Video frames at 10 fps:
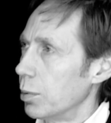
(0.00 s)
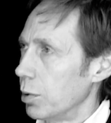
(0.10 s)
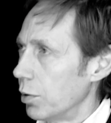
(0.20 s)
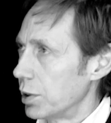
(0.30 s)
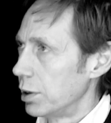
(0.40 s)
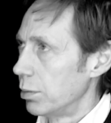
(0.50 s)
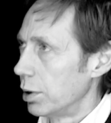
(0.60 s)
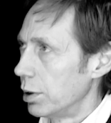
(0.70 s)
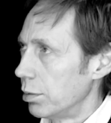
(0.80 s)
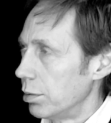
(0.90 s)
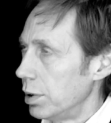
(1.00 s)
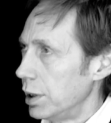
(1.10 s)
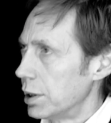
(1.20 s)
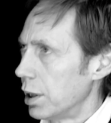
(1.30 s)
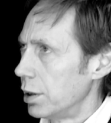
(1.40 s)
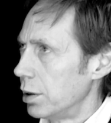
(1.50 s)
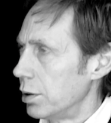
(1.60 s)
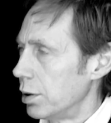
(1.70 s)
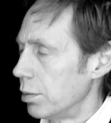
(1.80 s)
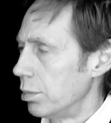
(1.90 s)
I mean, obviously when he signed
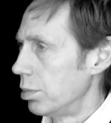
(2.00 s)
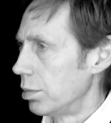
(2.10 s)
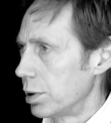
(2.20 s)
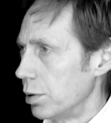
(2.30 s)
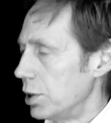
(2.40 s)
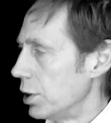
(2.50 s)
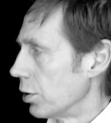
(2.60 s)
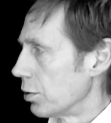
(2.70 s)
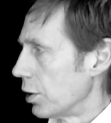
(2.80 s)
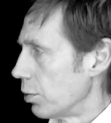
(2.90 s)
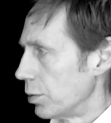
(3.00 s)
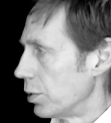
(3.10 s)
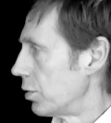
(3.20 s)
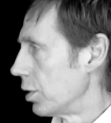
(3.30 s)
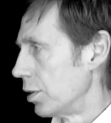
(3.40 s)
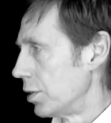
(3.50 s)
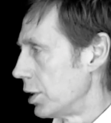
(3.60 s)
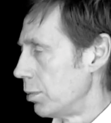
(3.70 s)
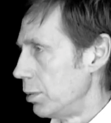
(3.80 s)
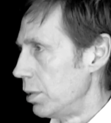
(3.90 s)
the Gucci contract was for
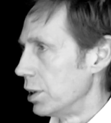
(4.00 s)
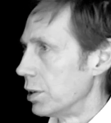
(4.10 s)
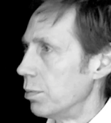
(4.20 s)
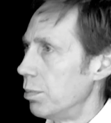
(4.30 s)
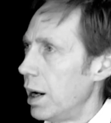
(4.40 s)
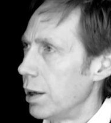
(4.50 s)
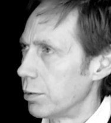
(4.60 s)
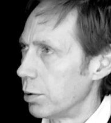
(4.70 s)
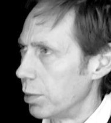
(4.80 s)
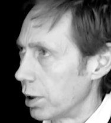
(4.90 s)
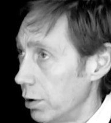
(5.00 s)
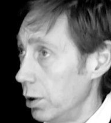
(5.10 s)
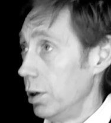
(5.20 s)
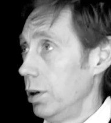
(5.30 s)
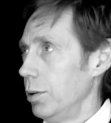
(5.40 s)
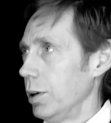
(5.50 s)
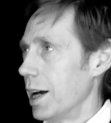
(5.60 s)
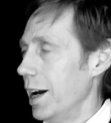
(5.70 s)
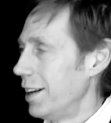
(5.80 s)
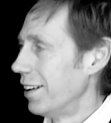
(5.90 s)
so many millions of pounds, we were a bit like, oh,
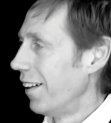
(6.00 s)
okay.